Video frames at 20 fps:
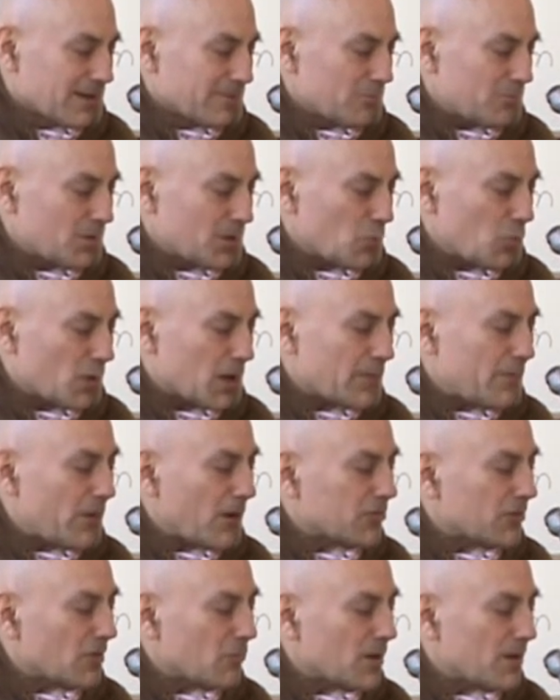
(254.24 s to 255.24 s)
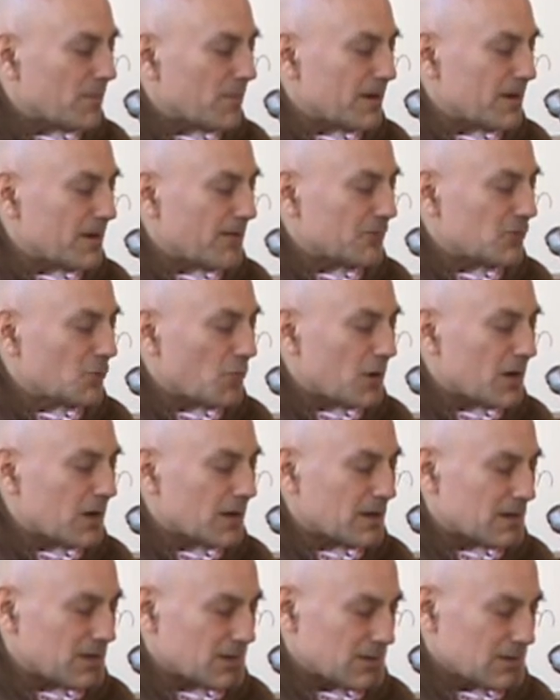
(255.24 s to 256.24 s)
But what about the women of
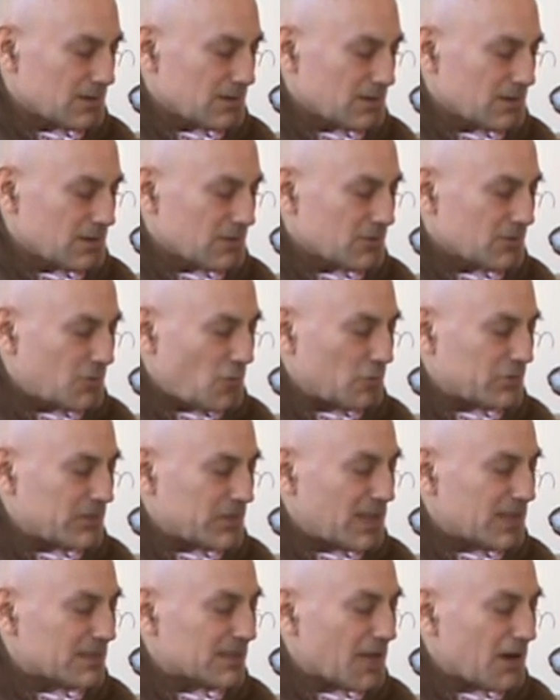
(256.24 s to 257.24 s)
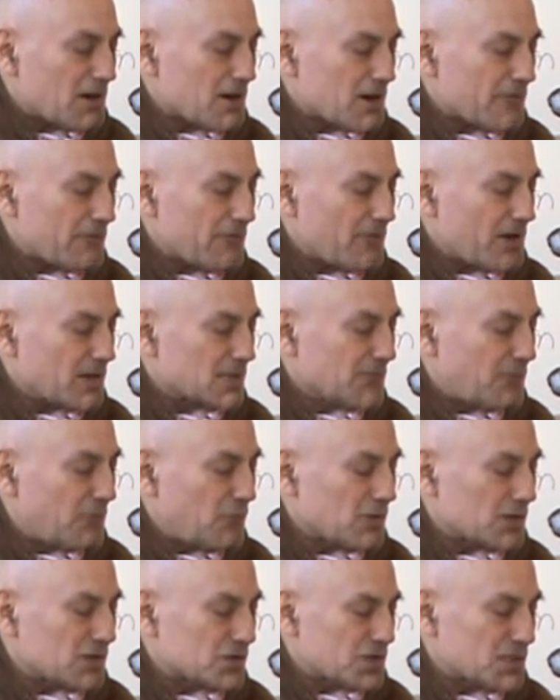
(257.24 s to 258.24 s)
Dwarka? Don't think they are as
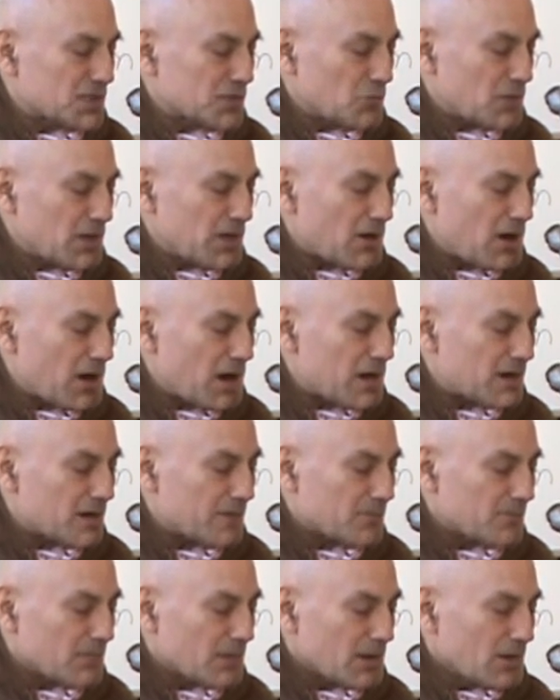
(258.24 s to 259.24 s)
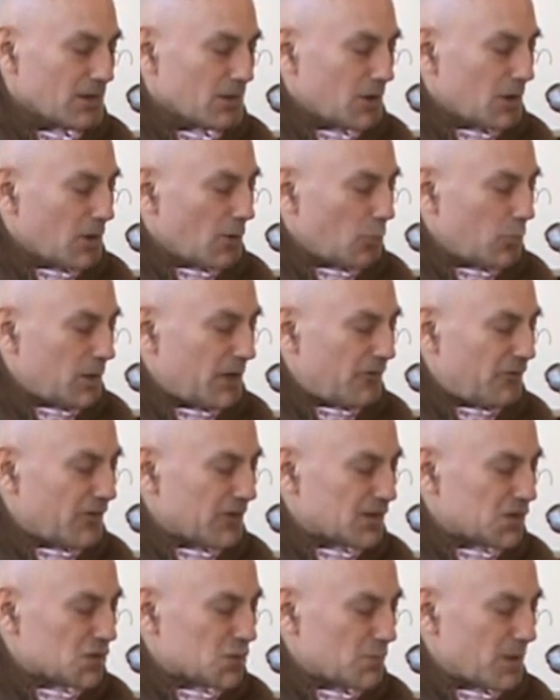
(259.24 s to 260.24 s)
foolish as we are. We
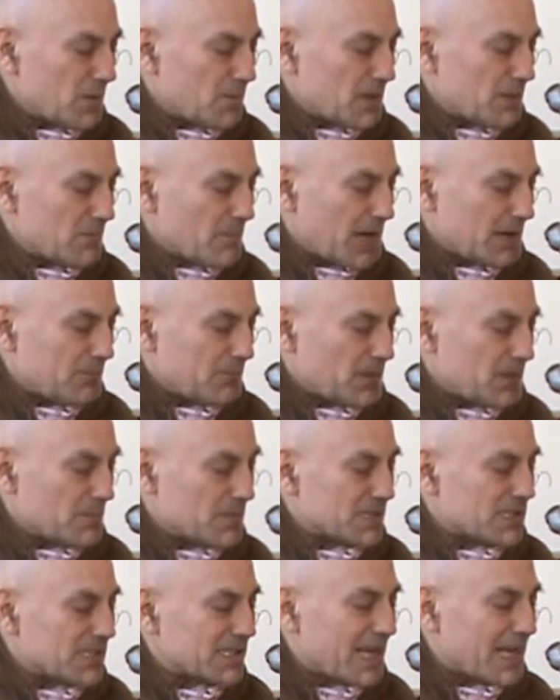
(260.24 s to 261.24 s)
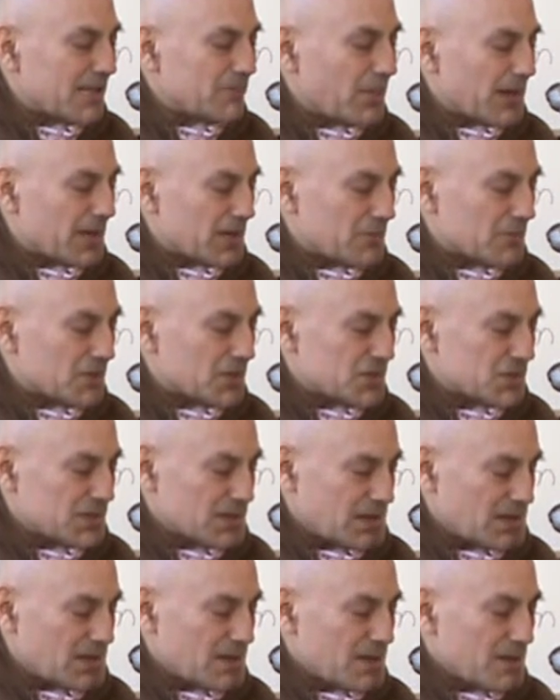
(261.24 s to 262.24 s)
village women might be misled by
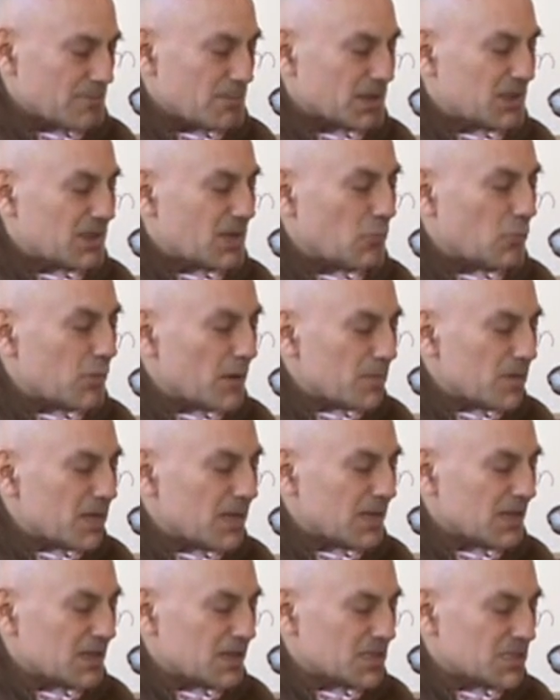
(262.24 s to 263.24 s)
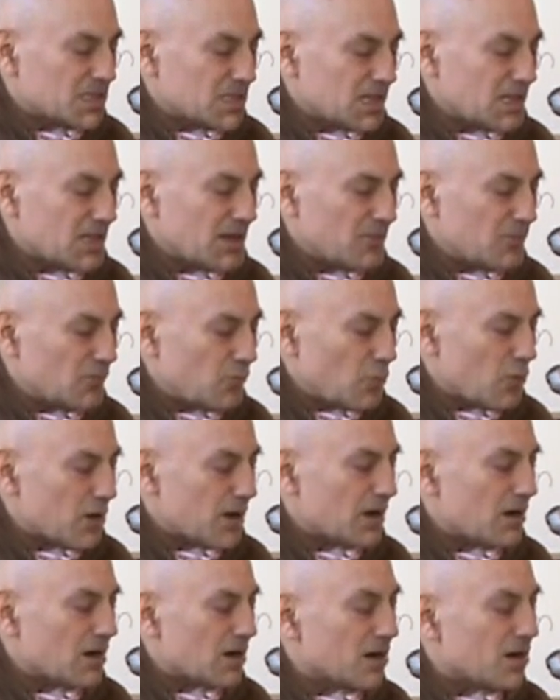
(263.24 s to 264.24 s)
Krishna, but the women in the city of
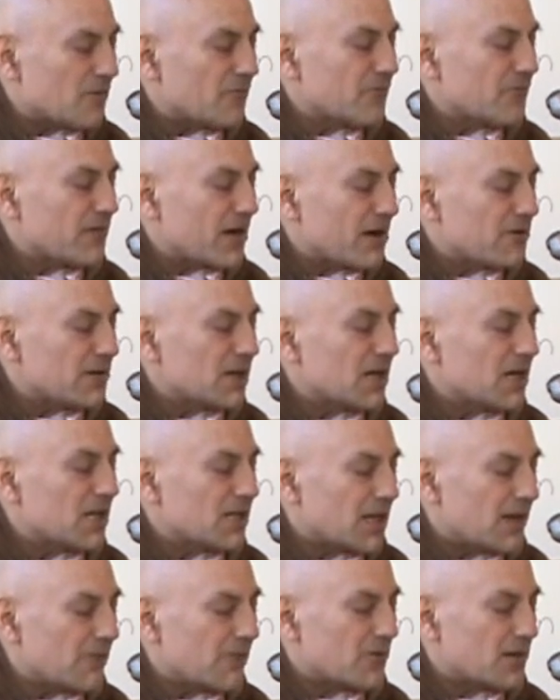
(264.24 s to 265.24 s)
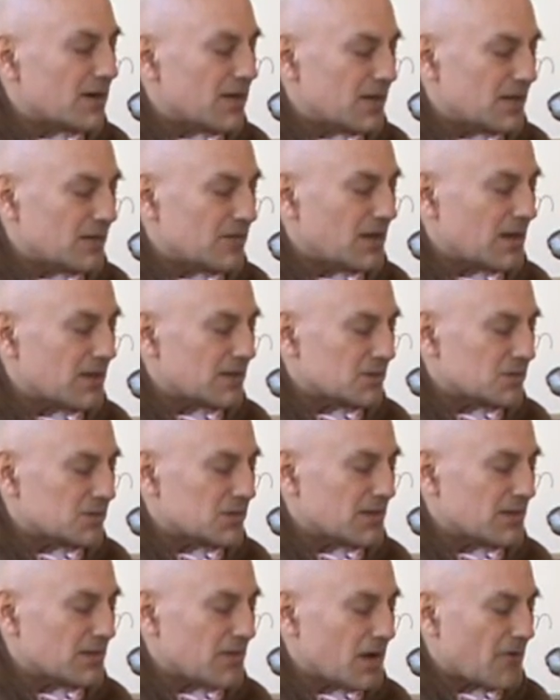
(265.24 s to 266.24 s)
Dwarka are very clever and
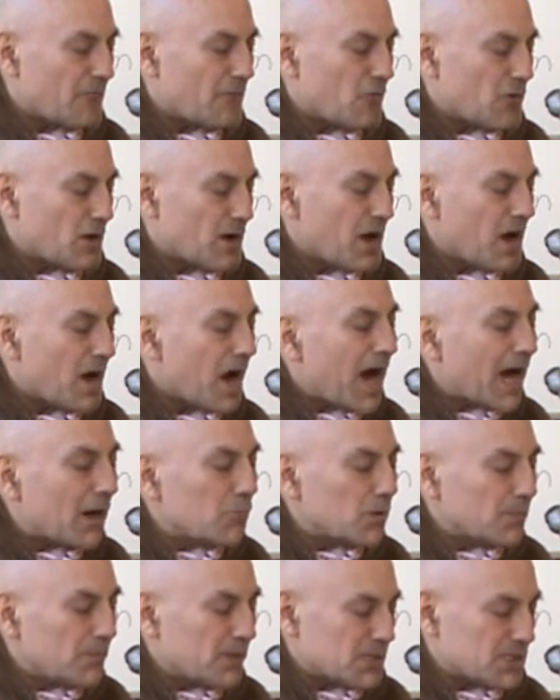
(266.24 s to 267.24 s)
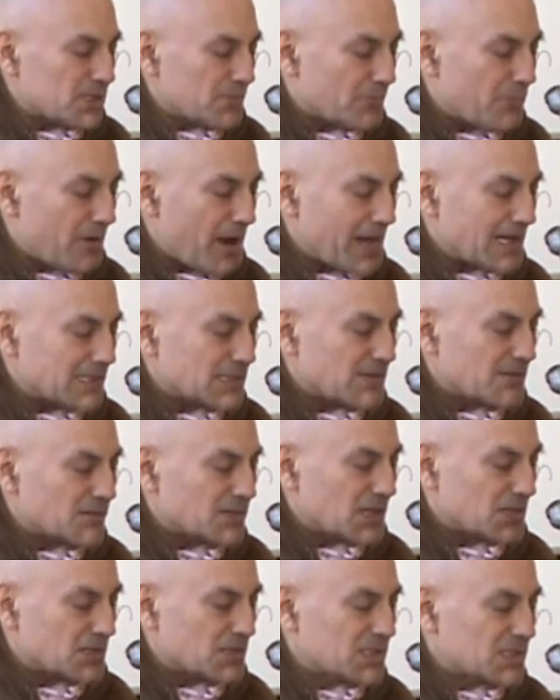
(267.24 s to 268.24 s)
intelligent. Therefore, I would be surprised if
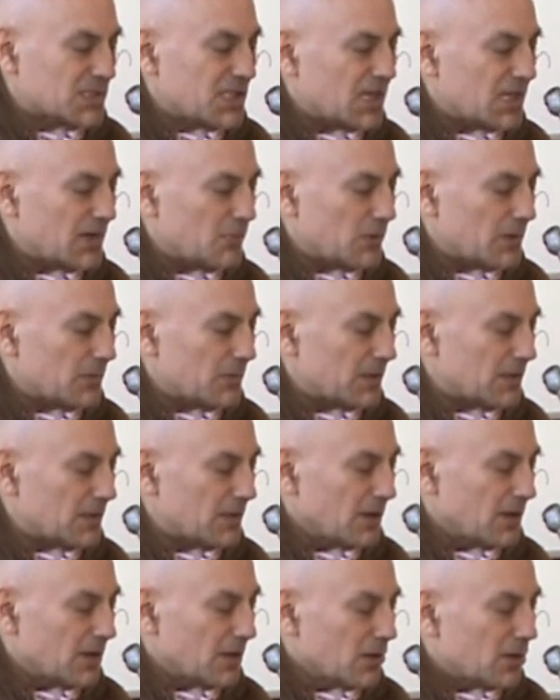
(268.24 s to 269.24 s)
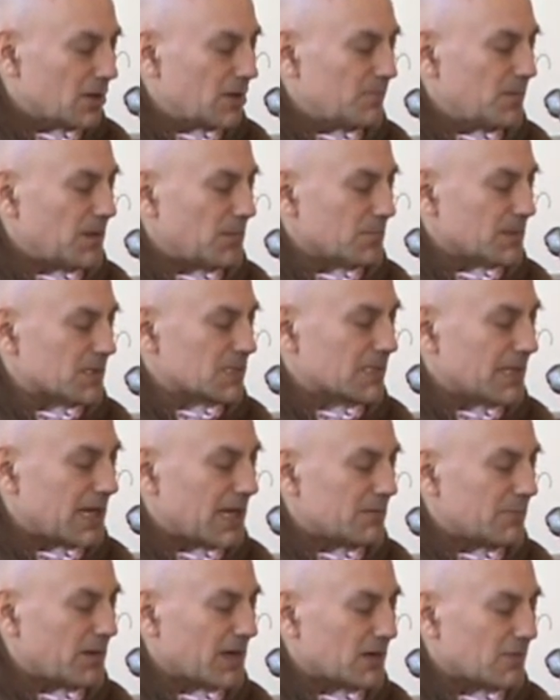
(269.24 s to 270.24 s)
such city women could be
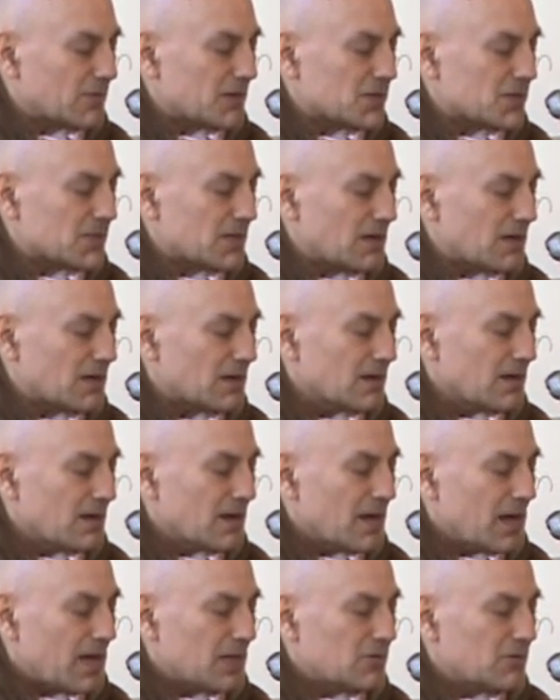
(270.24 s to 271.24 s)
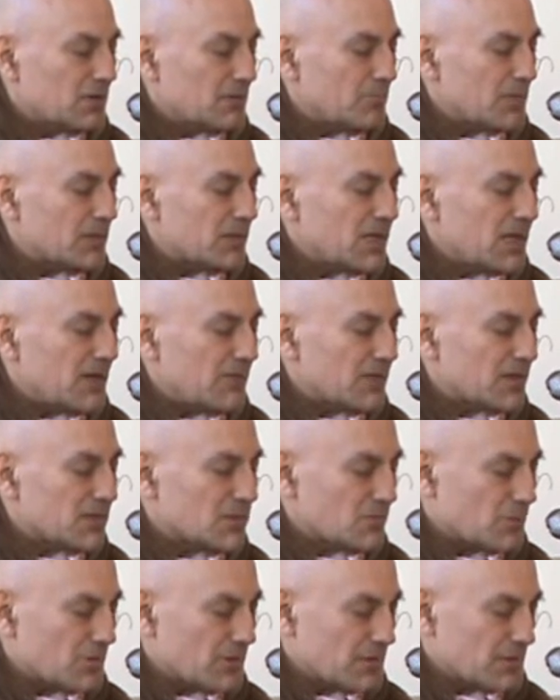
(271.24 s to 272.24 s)
misled by Krishna and could believe his
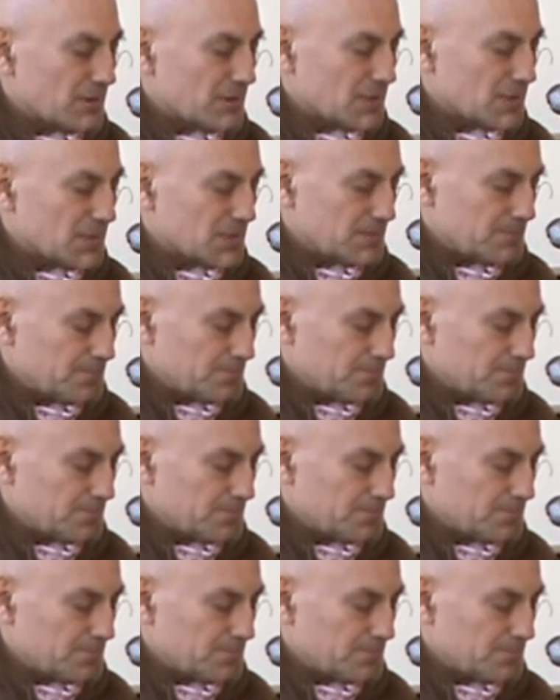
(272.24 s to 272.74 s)
words.